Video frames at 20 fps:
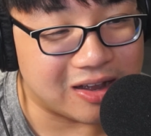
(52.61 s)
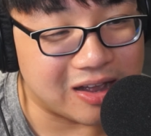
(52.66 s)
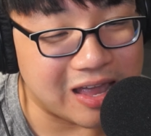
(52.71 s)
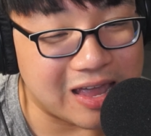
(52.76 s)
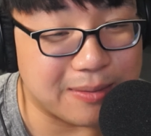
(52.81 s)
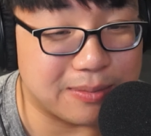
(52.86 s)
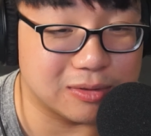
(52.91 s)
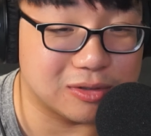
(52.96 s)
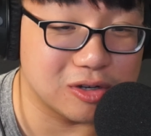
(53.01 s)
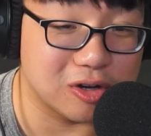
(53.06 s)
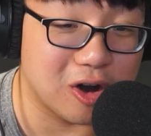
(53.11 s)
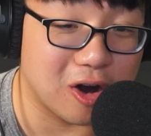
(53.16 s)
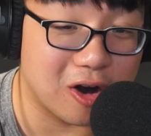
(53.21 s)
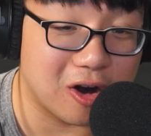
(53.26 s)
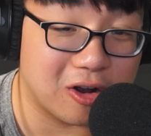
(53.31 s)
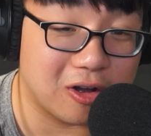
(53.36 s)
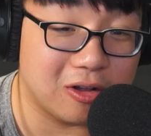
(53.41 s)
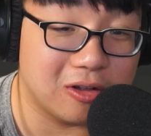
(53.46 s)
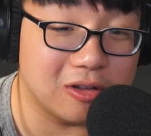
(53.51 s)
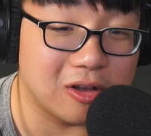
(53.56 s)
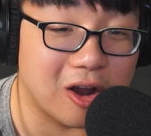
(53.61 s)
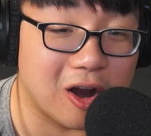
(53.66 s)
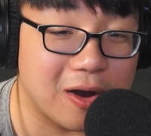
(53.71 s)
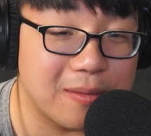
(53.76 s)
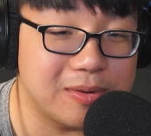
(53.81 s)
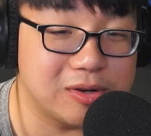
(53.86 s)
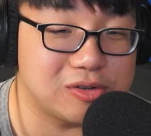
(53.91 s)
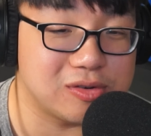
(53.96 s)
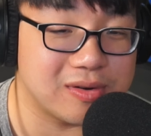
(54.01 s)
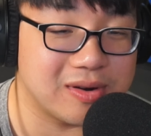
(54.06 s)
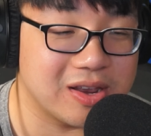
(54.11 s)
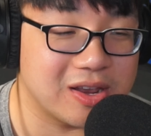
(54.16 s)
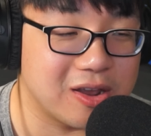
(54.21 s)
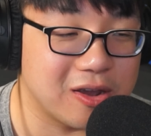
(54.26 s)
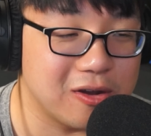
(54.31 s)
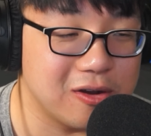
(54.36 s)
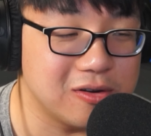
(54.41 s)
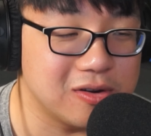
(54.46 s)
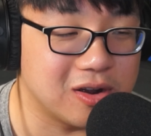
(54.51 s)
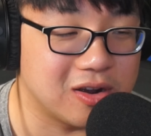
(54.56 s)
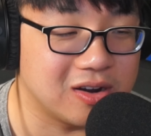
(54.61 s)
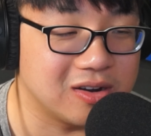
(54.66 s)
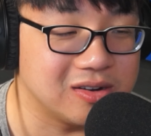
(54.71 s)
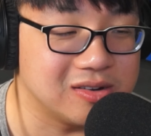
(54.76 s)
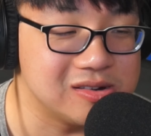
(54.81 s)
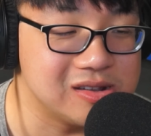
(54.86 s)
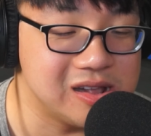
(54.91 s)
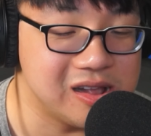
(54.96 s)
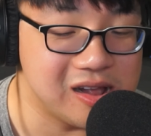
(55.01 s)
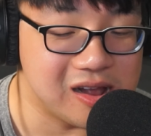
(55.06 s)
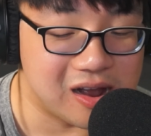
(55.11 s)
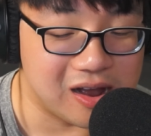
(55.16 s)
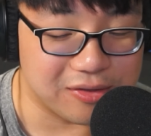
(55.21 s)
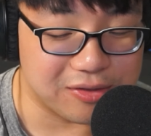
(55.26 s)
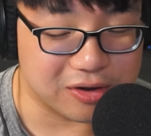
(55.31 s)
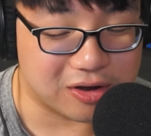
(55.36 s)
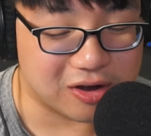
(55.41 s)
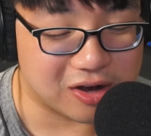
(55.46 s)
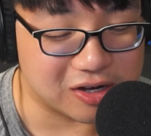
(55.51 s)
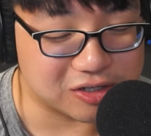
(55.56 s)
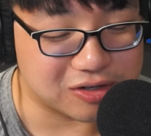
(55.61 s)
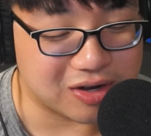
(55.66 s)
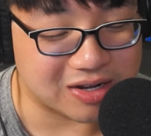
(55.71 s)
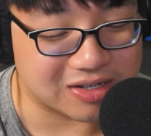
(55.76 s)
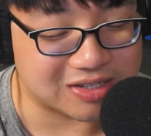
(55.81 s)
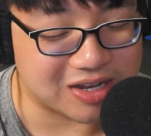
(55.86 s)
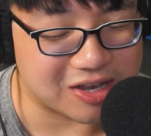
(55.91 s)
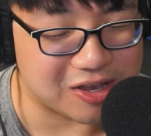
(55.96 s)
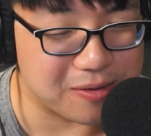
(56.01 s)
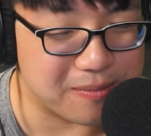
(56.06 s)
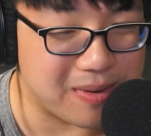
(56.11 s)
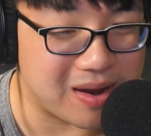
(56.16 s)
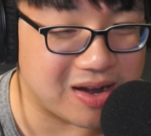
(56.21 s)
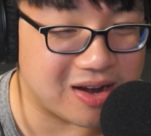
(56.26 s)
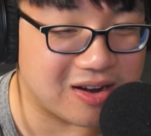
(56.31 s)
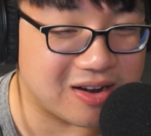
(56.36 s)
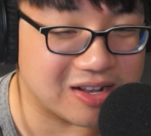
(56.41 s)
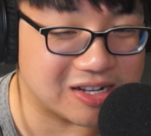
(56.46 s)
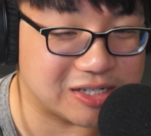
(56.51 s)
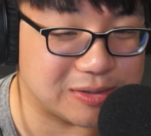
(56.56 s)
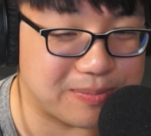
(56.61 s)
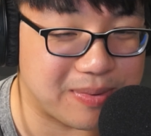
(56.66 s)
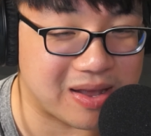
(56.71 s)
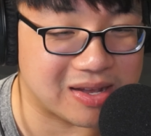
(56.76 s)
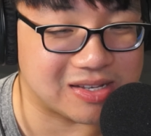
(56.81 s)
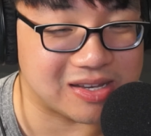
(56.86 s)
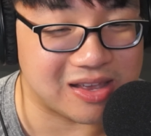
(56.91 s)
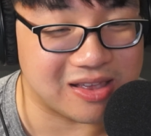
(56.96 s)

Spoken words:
able to call arbitrary code on other contracts that you might not expect.